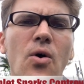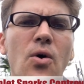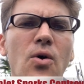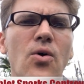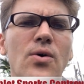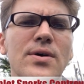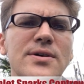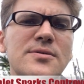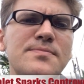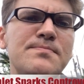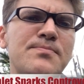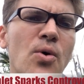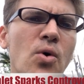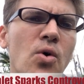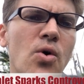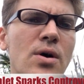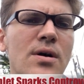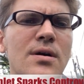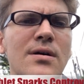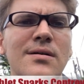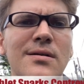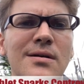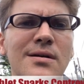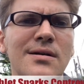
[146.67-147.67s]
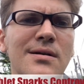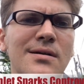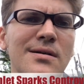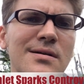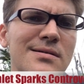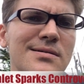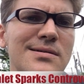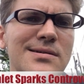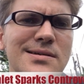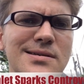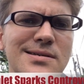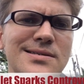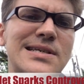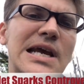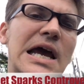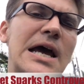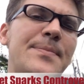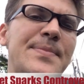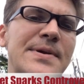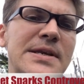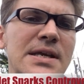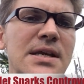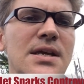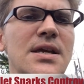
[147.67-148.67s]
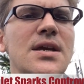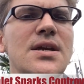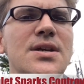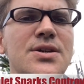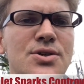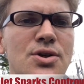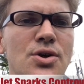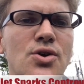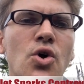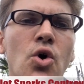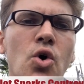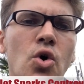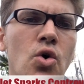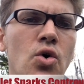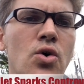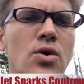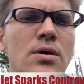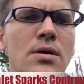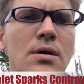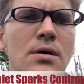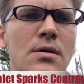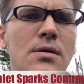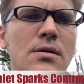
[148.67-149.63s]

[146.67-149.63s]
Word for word: oh, it's poor Japanese, you know,